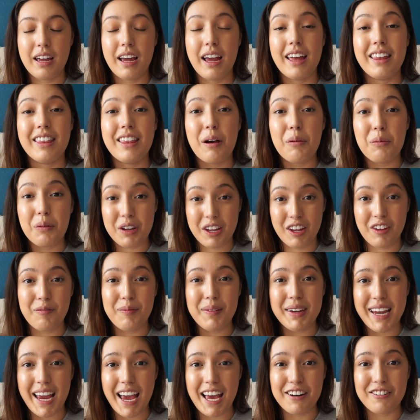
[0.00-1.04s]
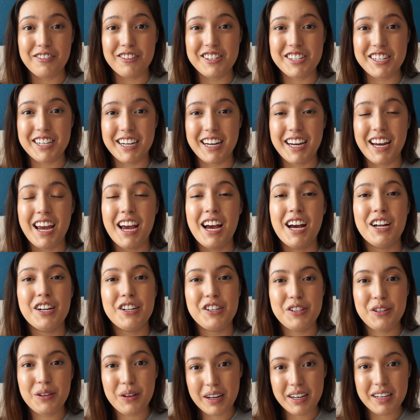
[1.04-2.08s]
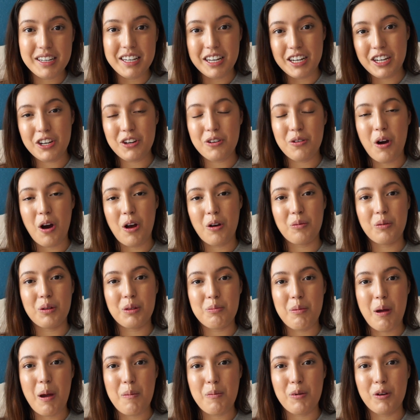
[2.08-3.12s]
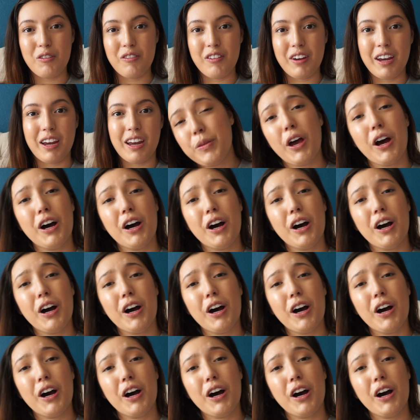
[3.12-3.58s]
and that will give me energy to continue on with my moving.